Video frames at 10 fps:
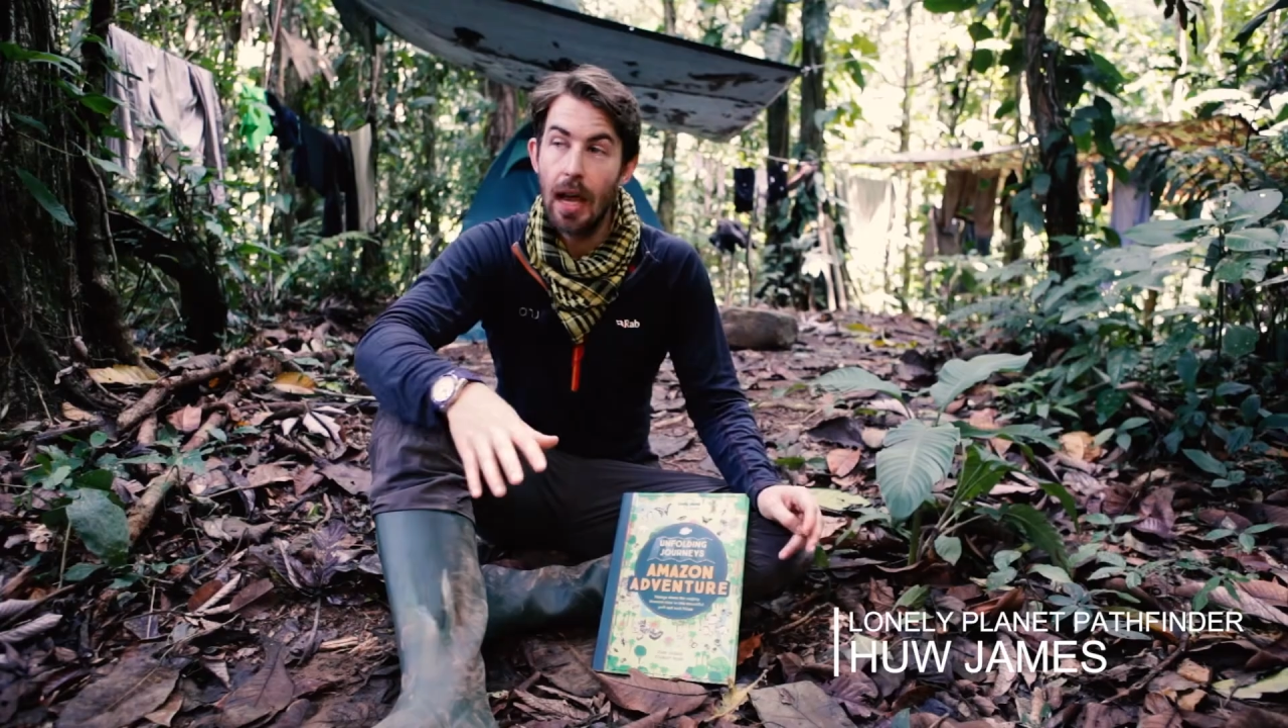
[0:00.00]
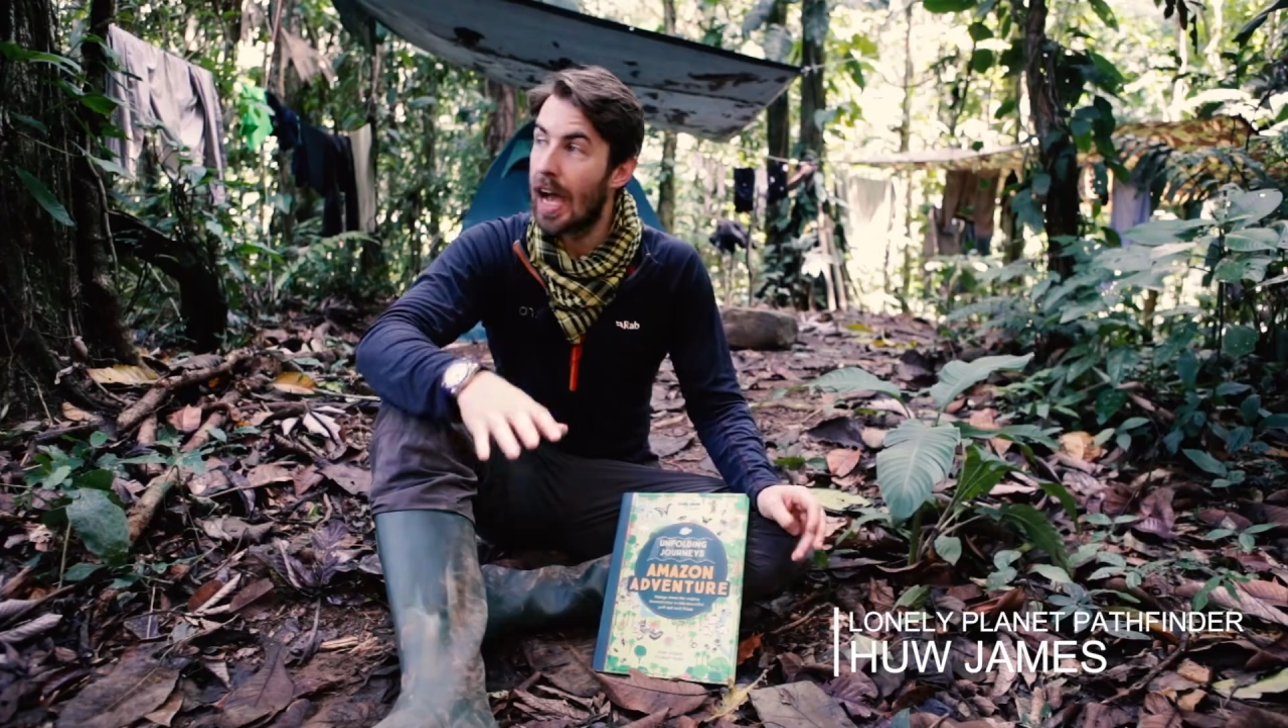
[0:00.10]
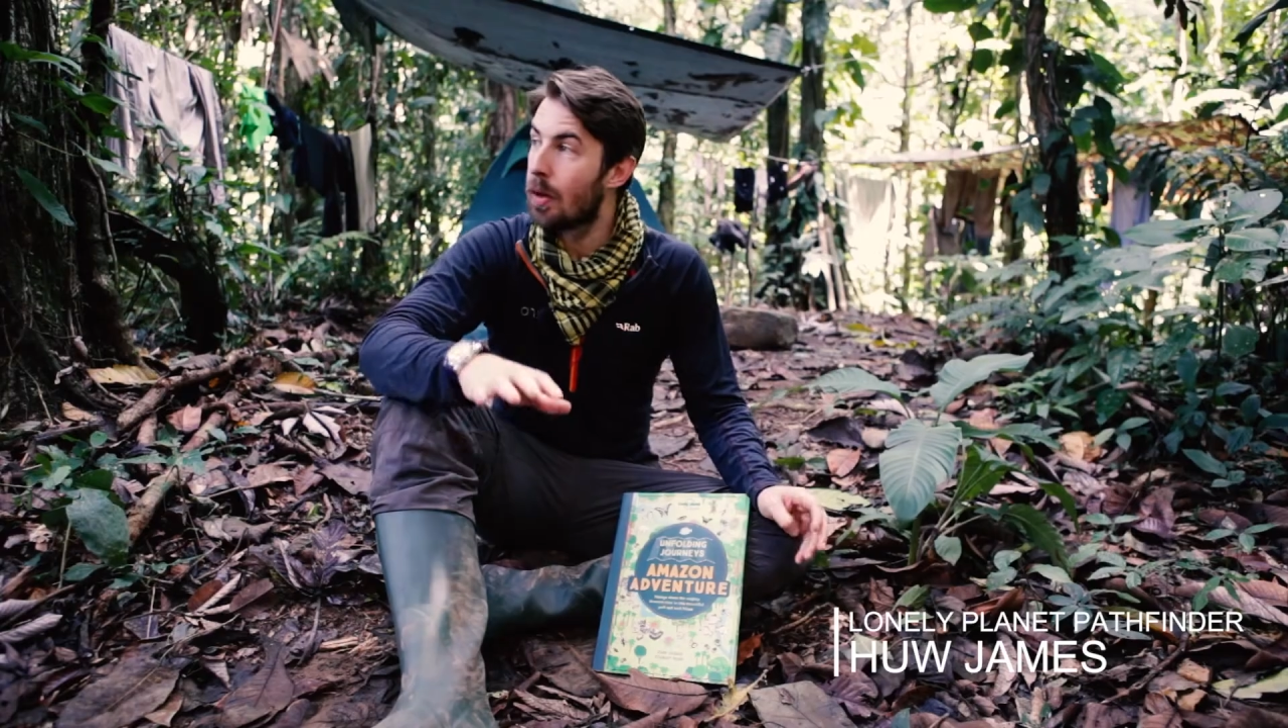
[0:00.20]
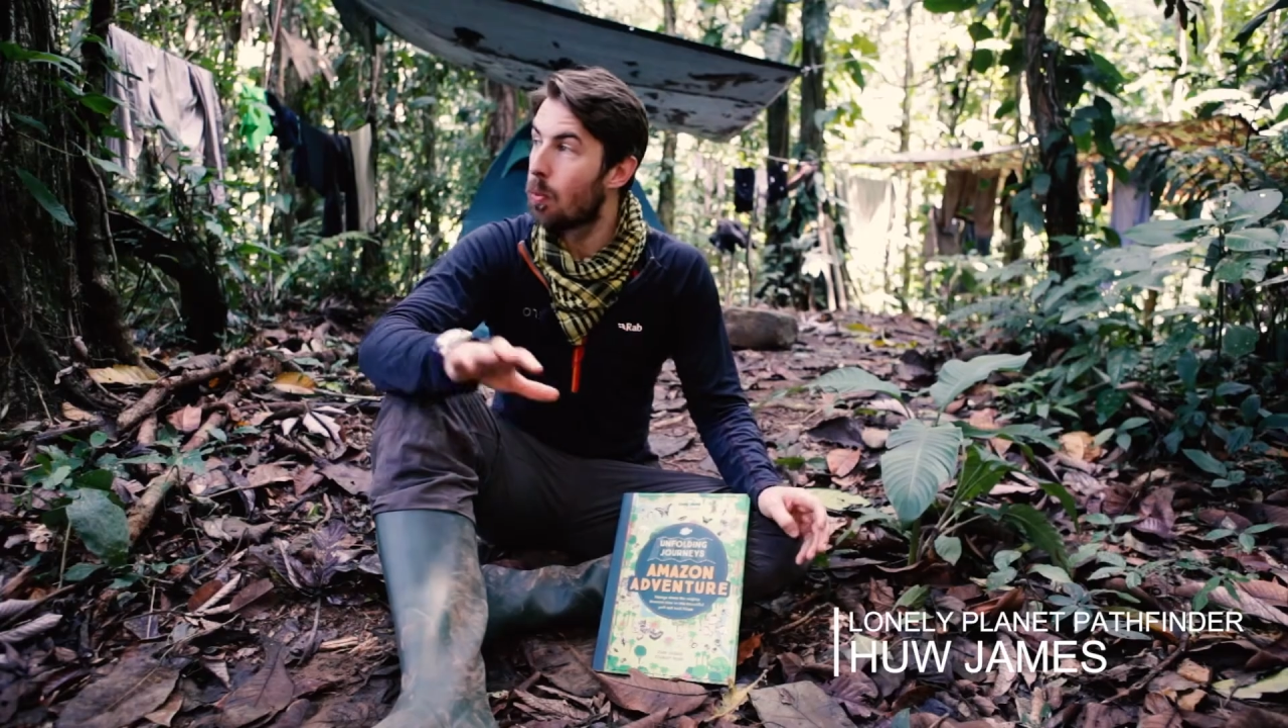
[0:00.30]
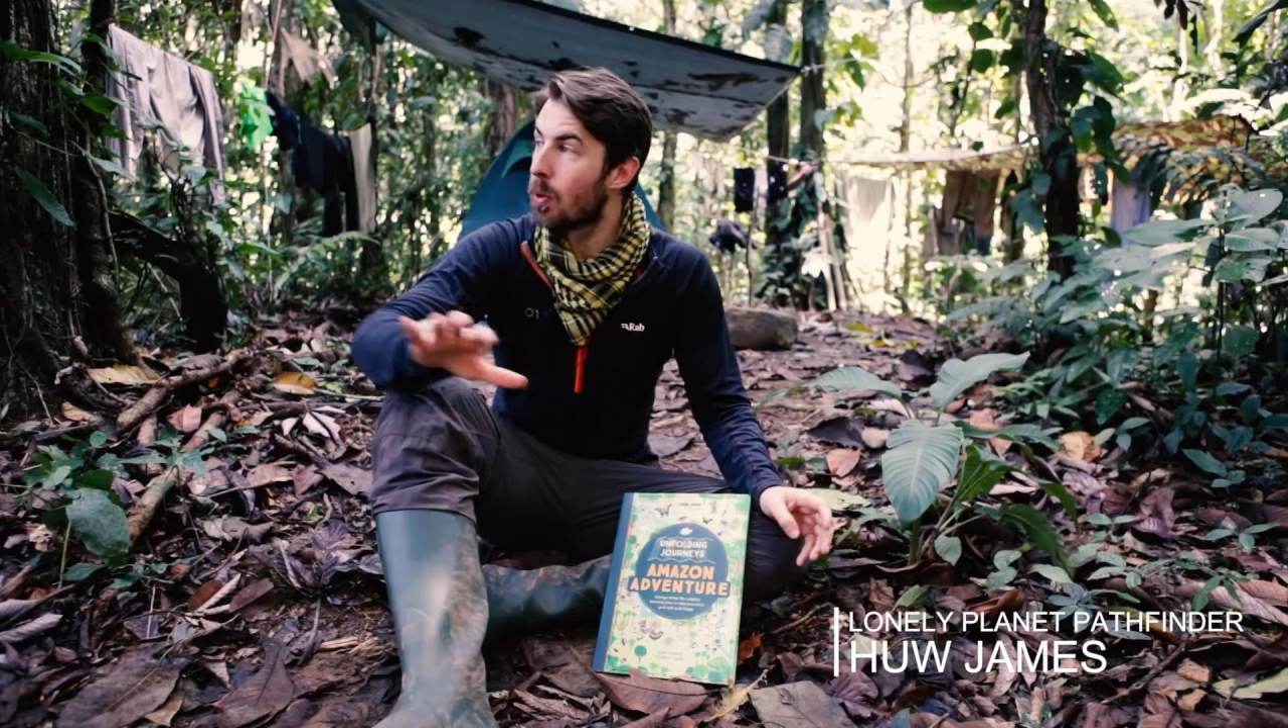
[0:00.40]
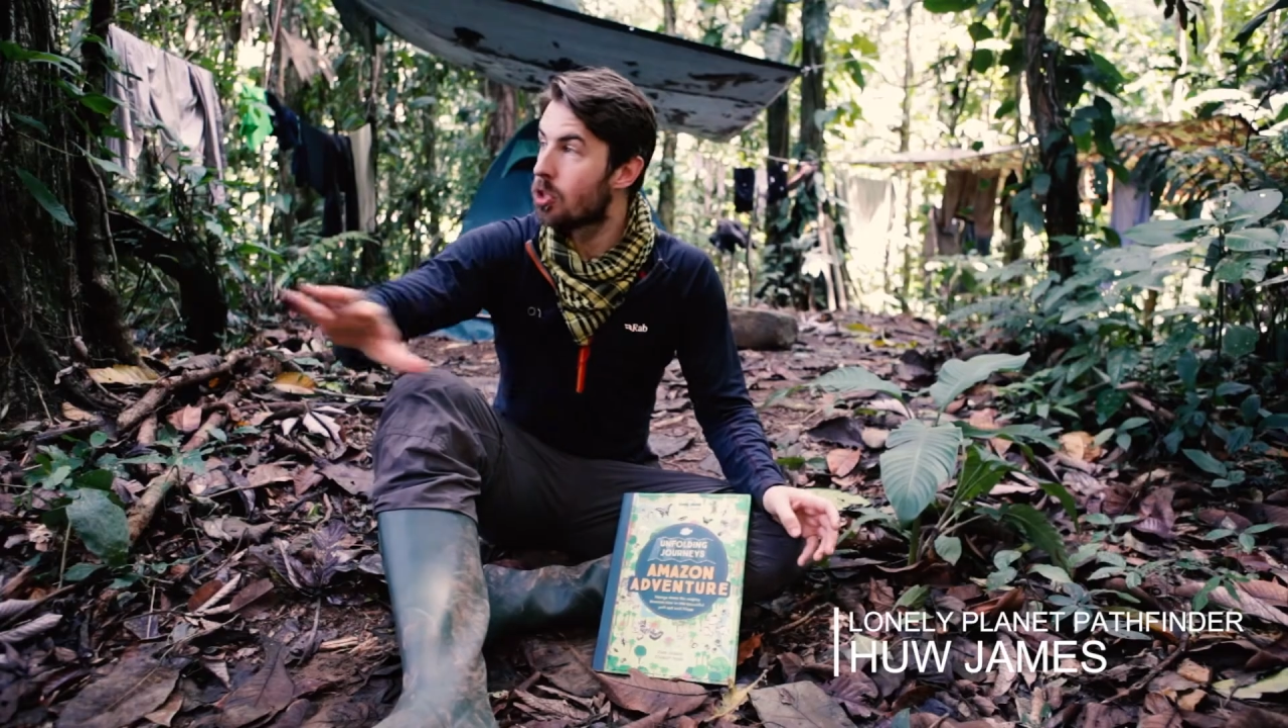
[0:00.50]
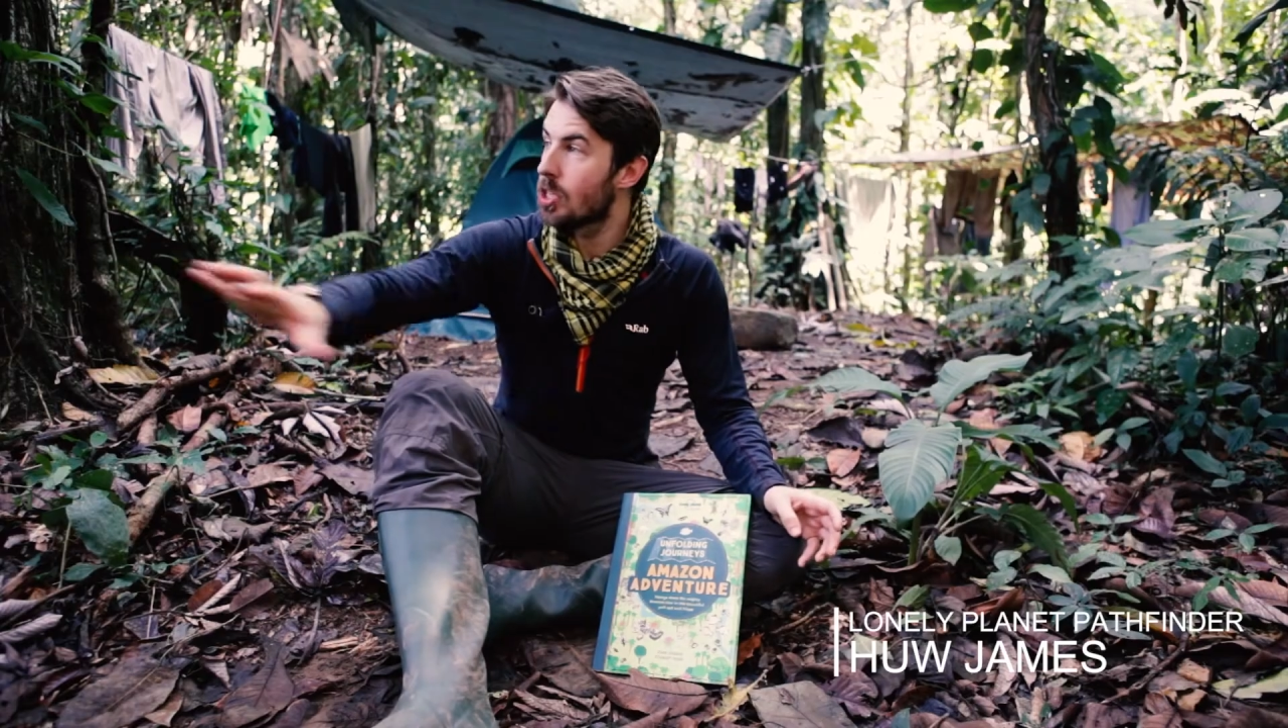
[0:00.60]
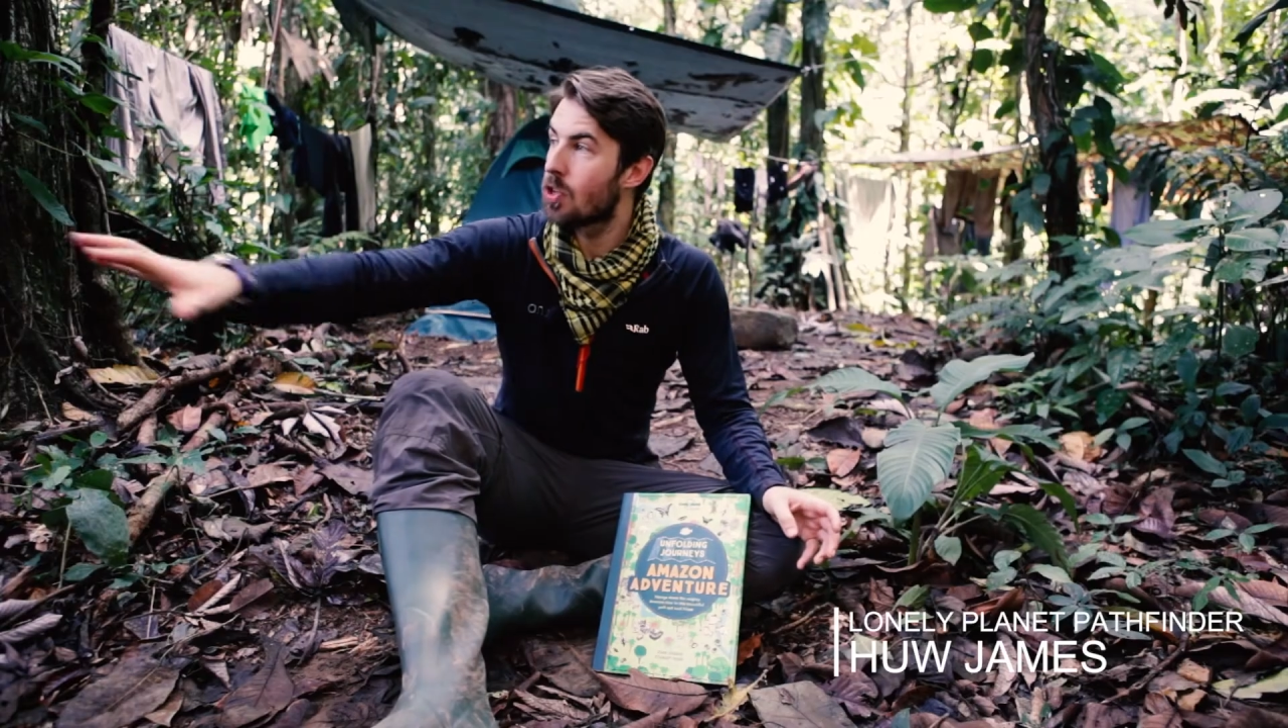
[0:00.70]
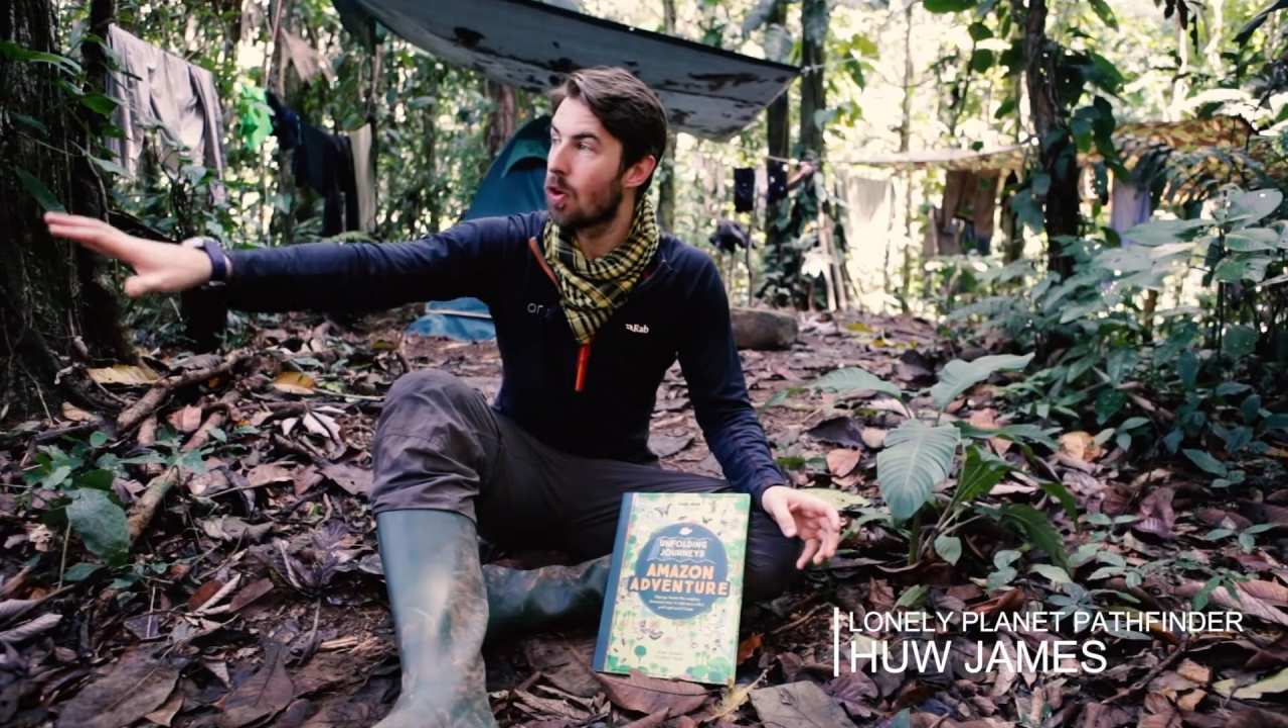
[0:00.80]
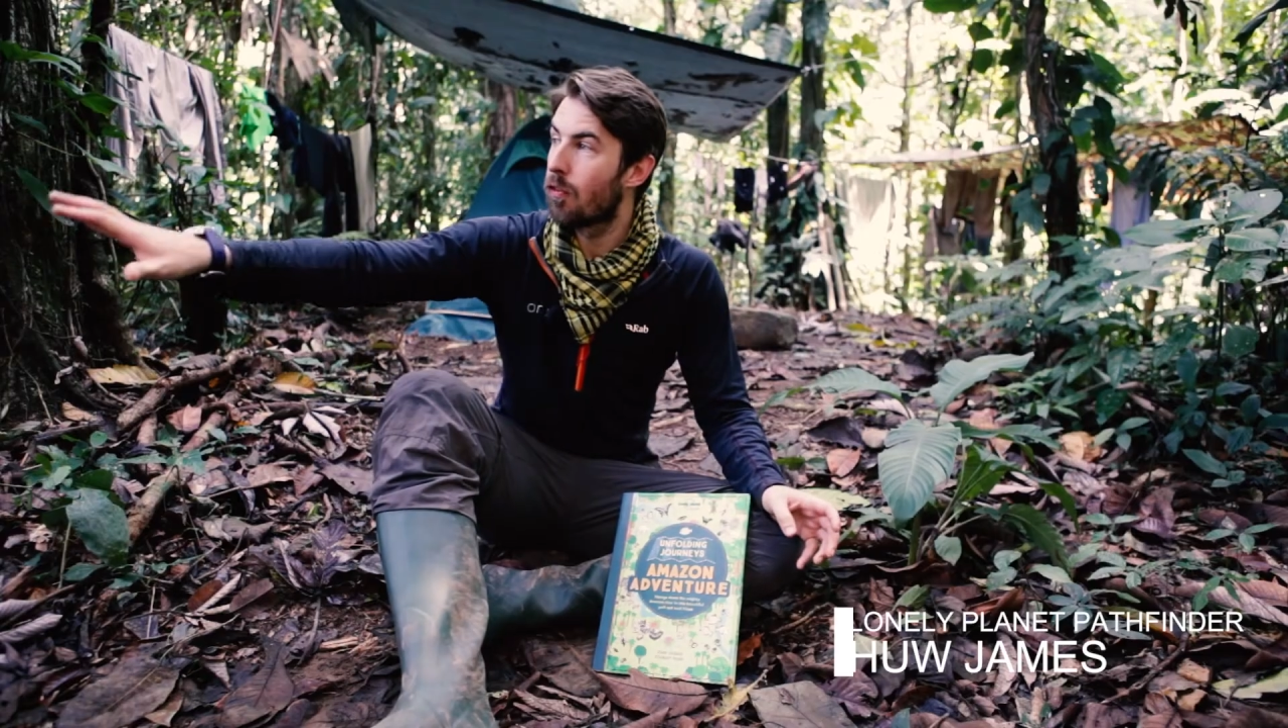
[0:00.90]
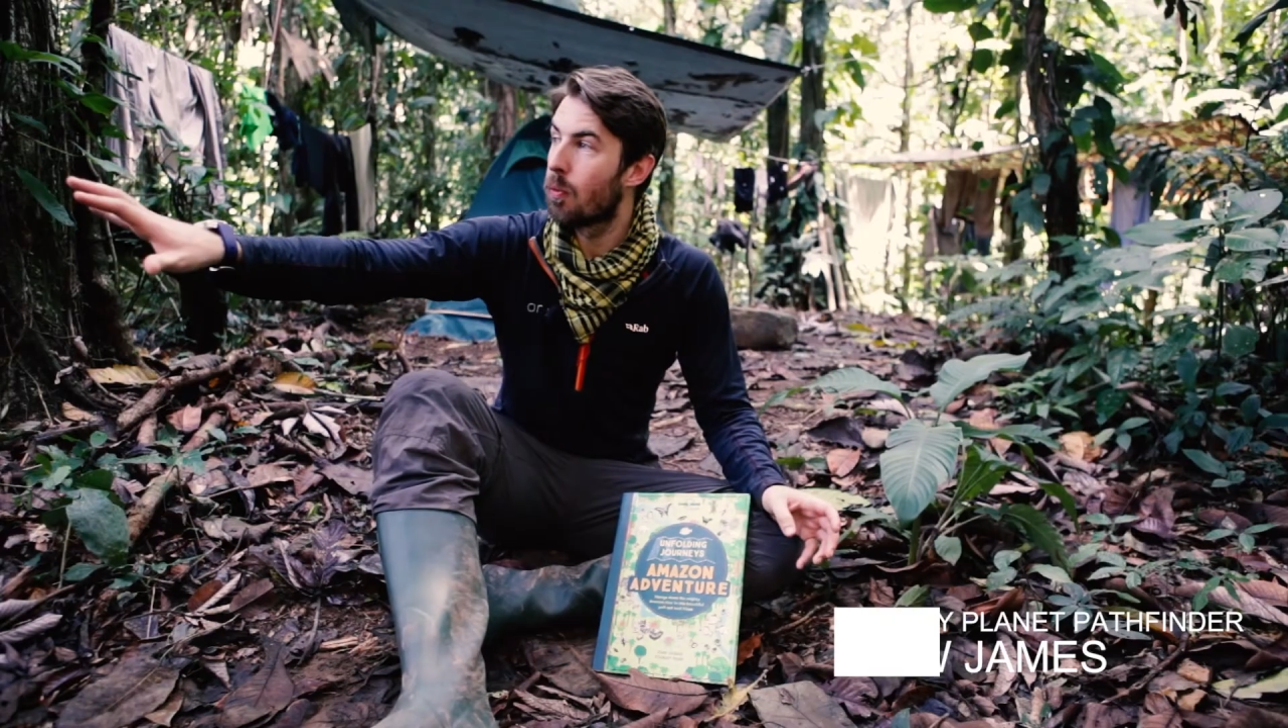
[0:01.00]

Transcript: And we're just off